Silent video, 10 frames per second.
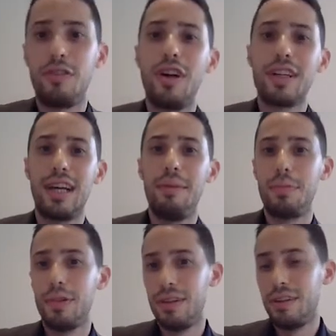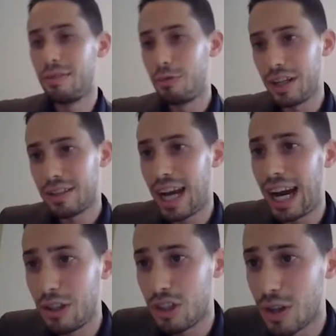for example,
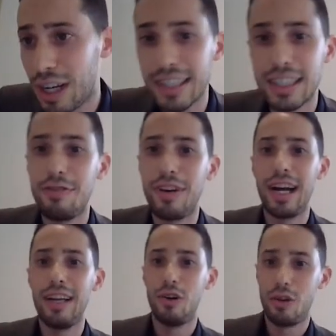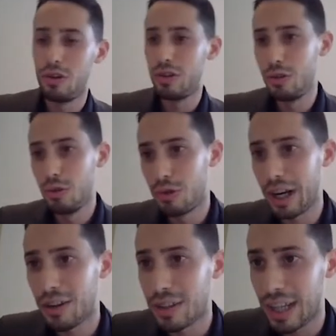how it should classify or to
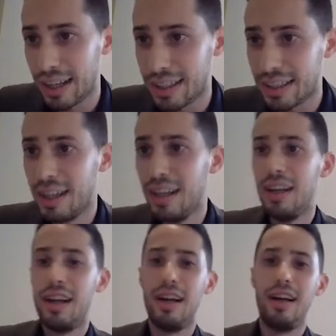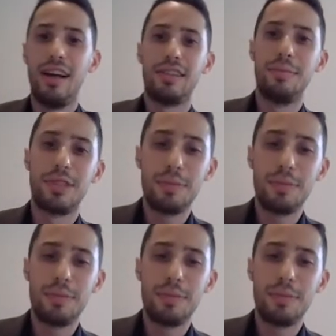recognize some